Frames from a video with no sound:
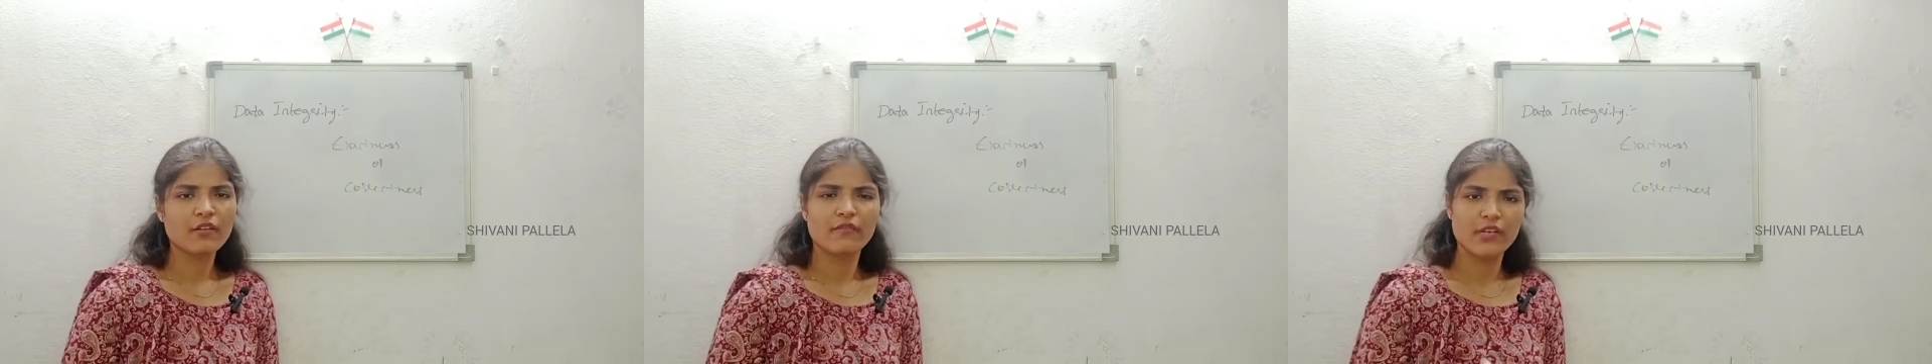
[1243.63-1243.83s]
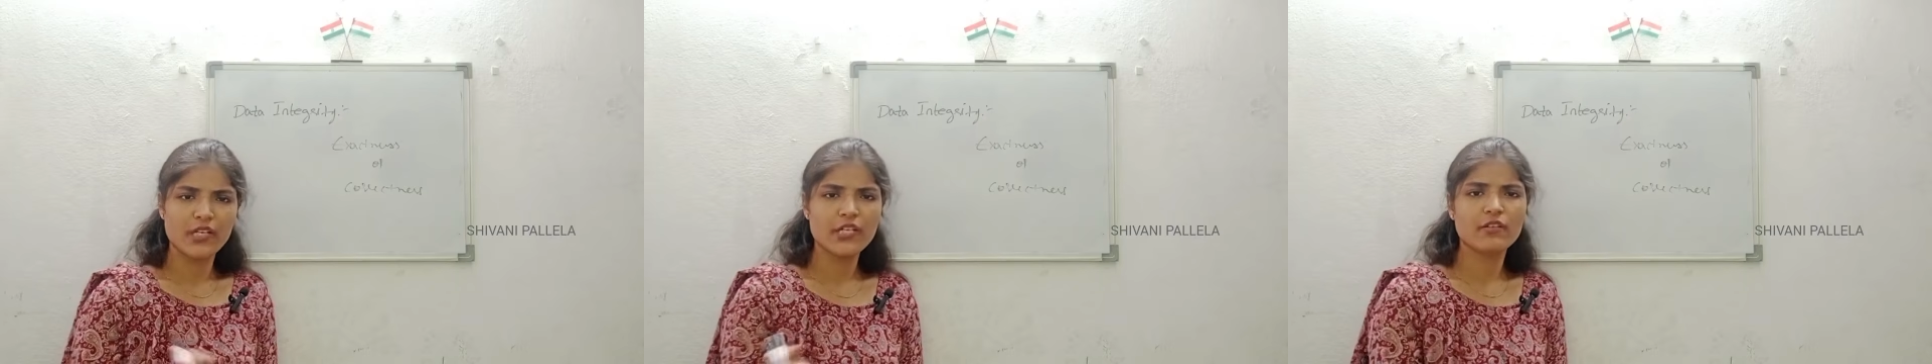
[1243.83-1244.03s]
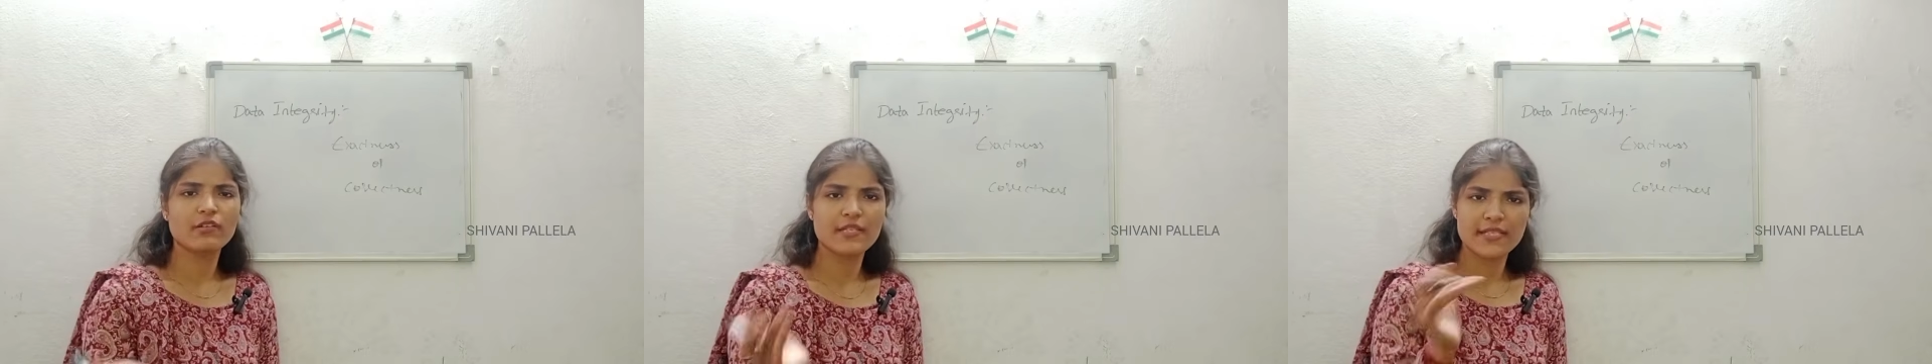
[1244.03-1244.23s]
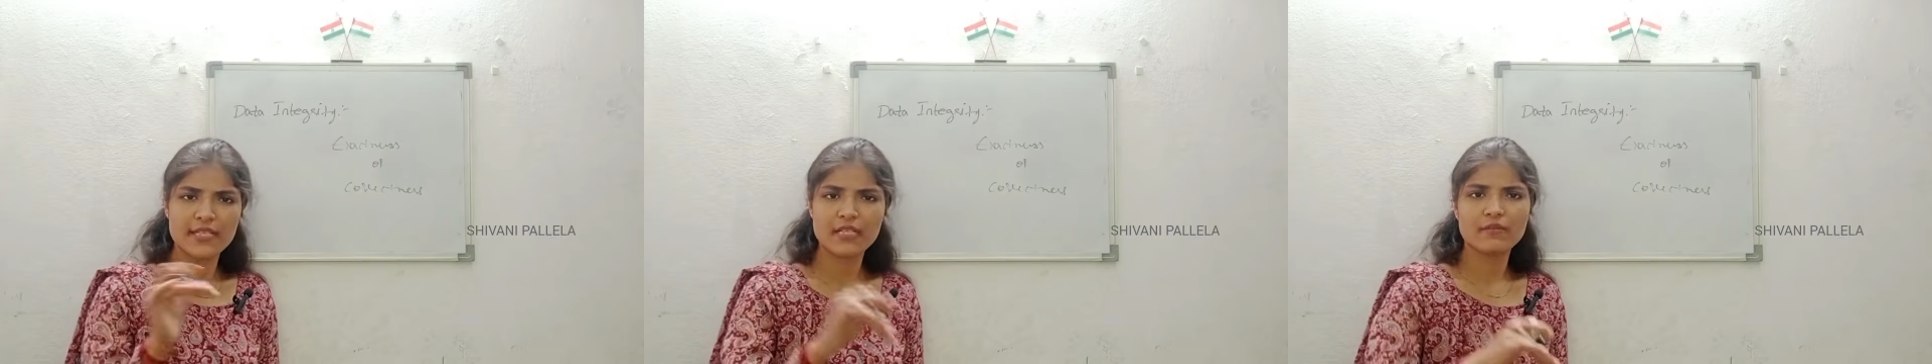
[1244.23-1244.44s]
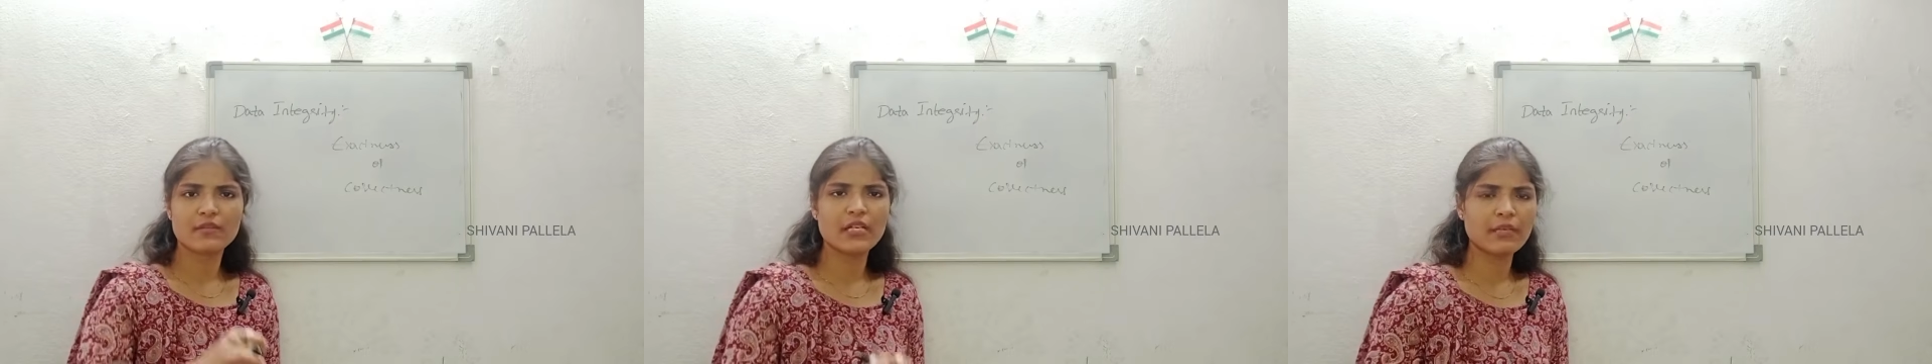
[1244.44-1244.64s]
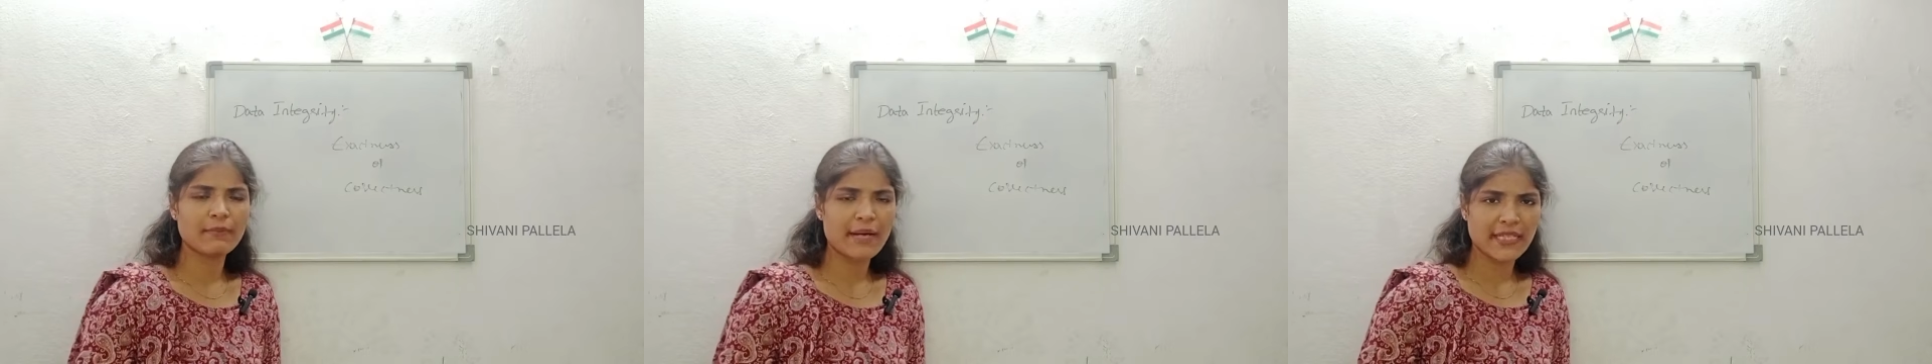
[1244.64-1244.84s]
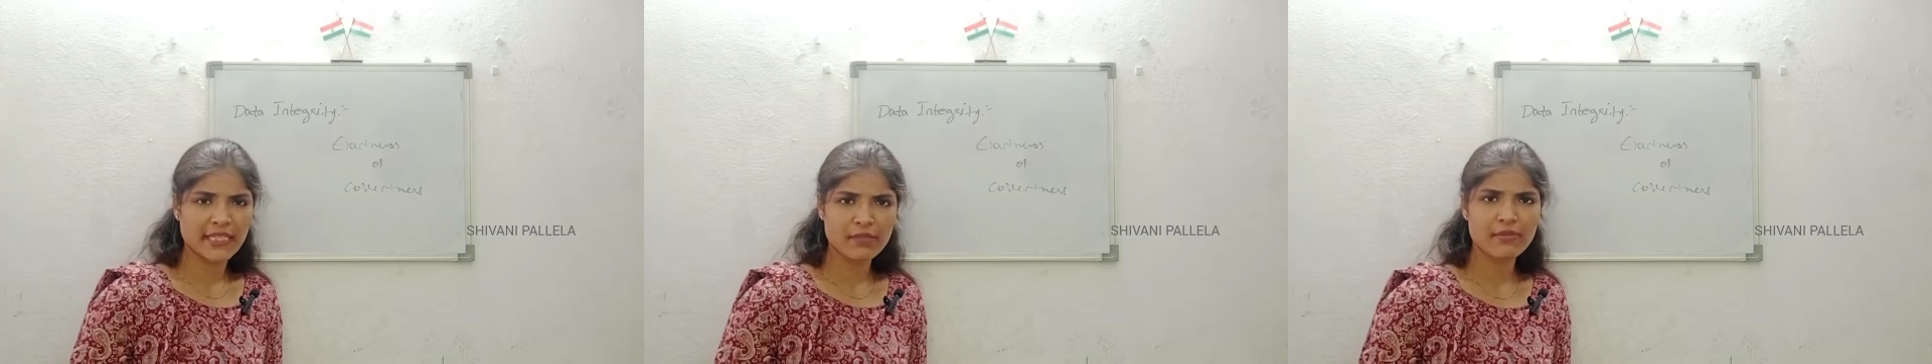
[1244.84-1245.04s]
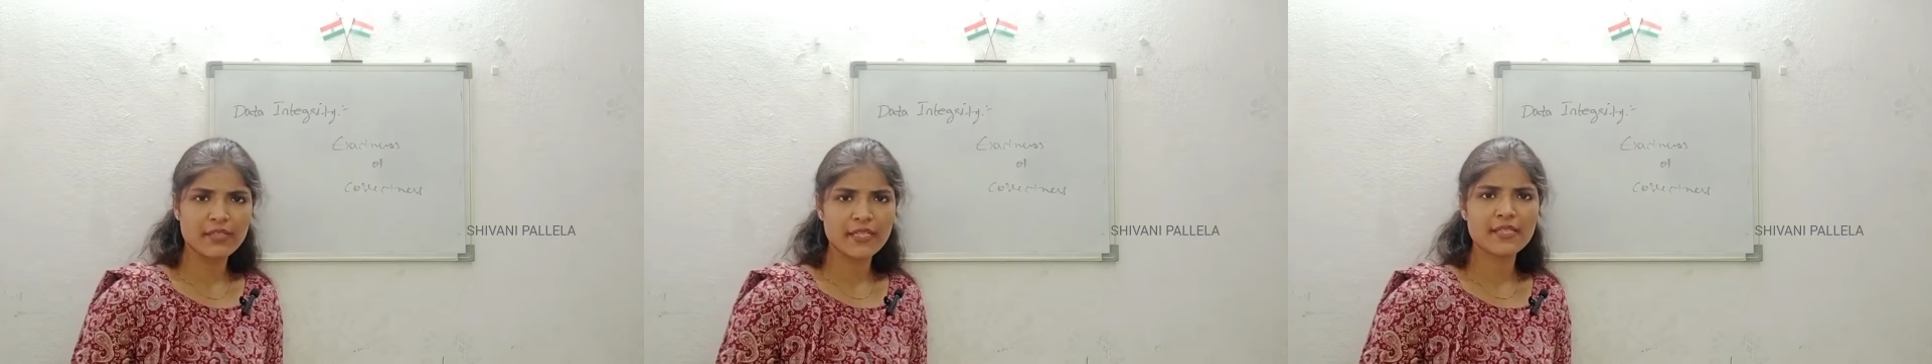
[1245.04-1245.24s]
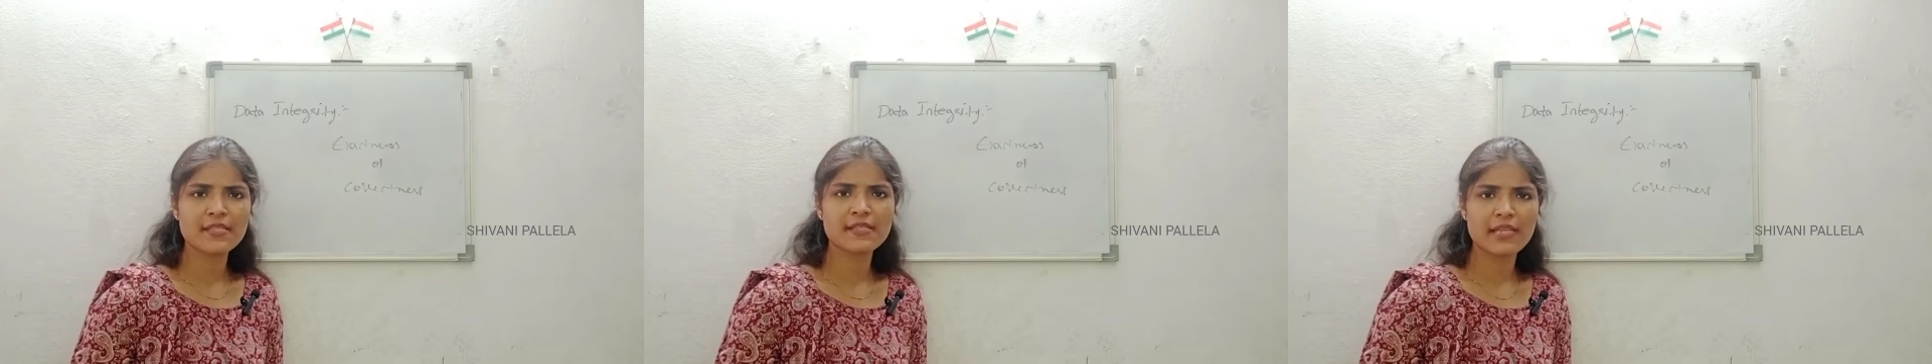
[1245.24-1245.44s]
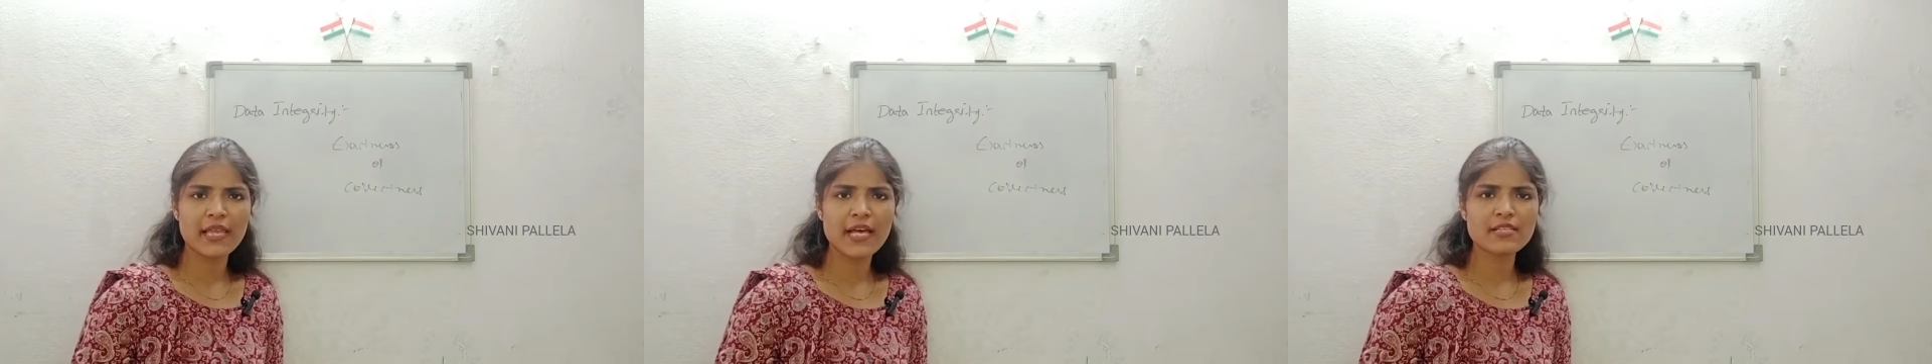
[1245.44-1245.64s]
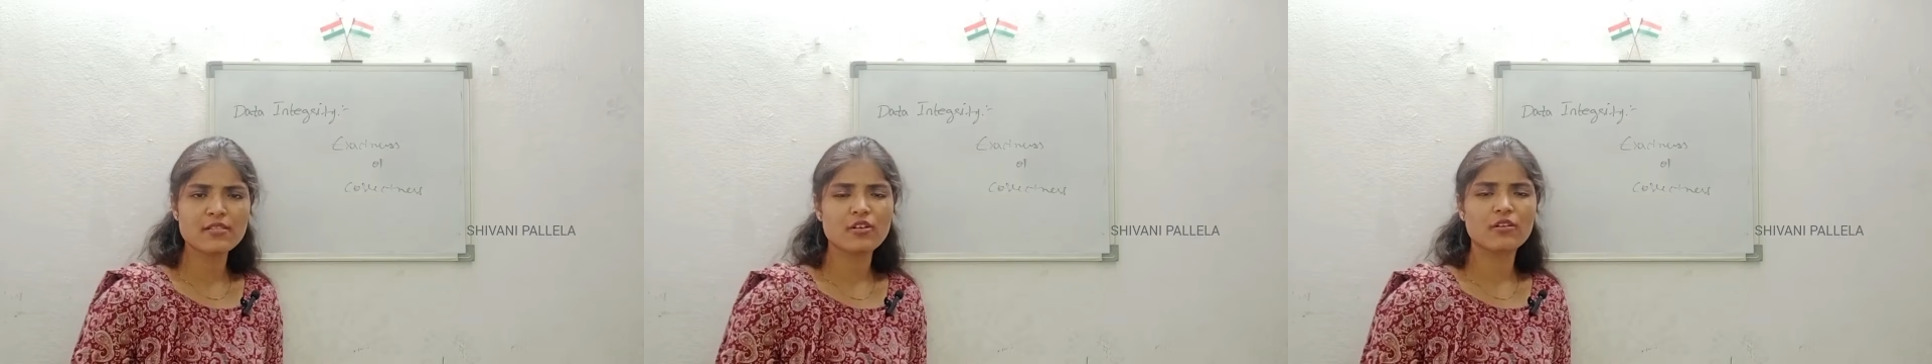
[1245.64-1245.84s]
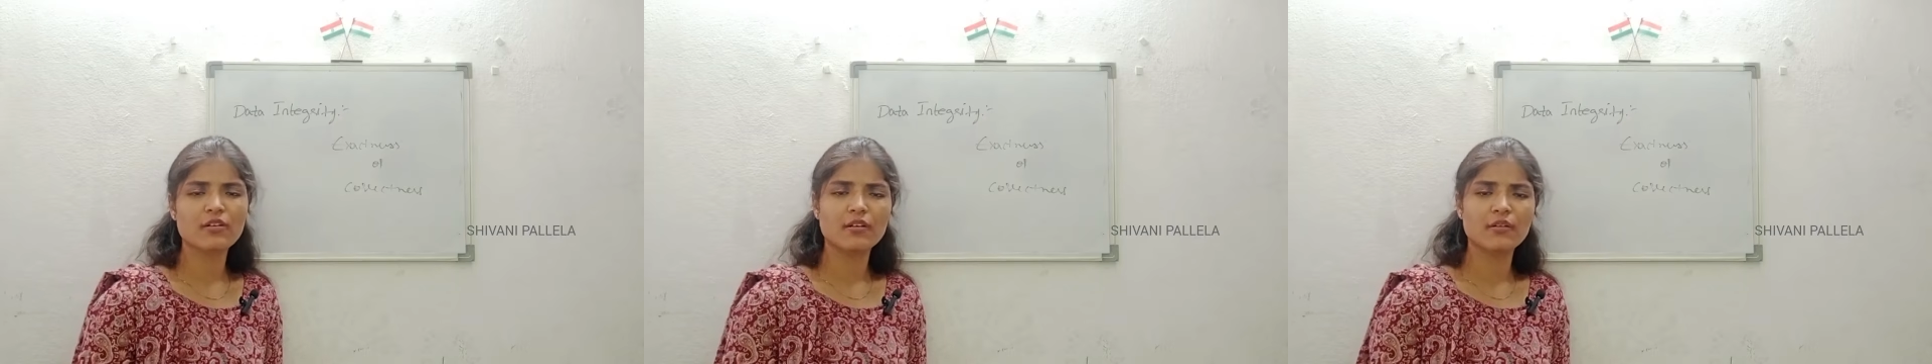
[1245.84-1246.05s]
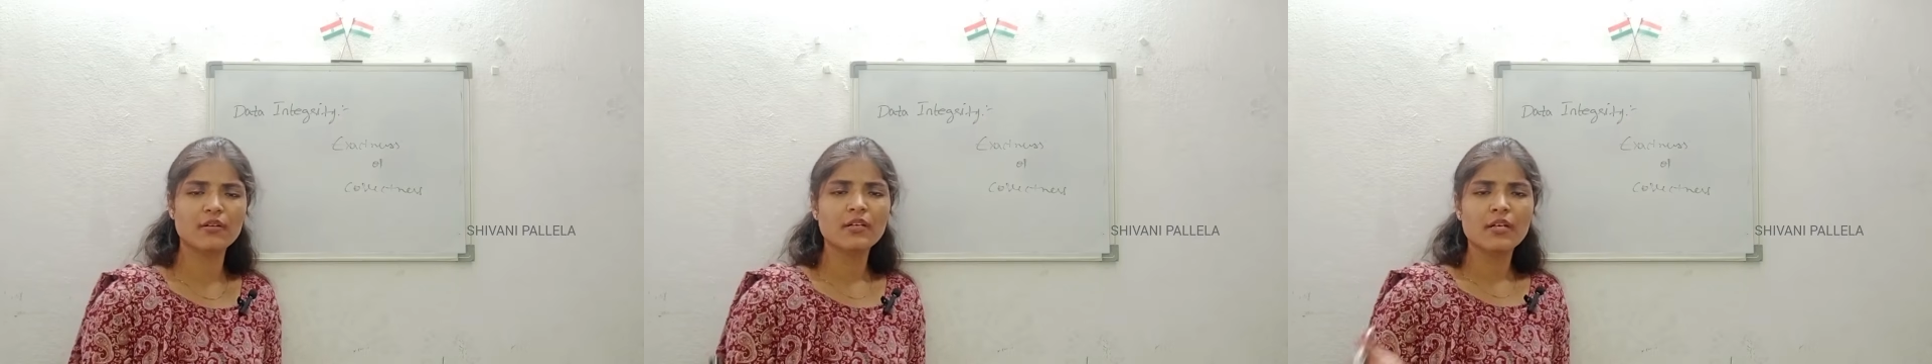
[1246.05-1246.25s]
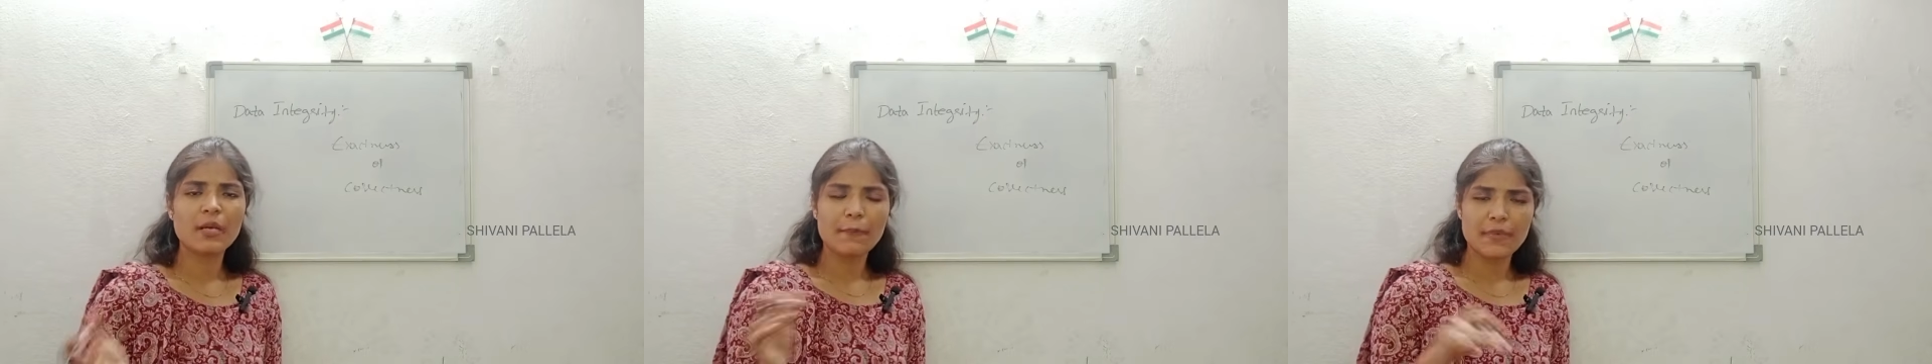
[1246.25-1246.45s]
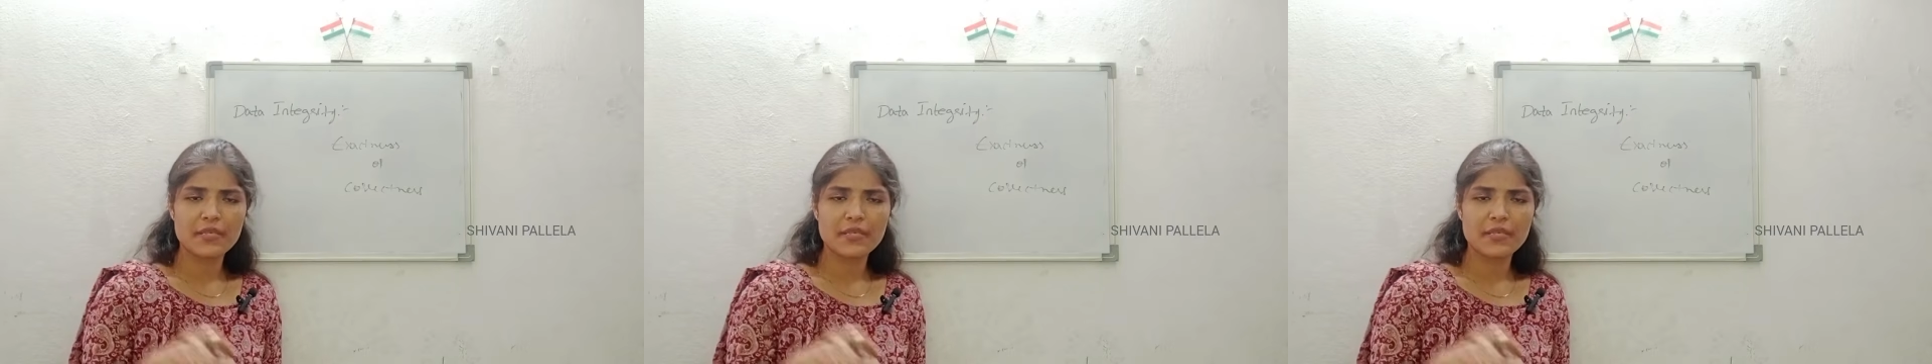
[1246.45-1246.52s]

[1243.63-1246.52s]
Will you listen mathematics class or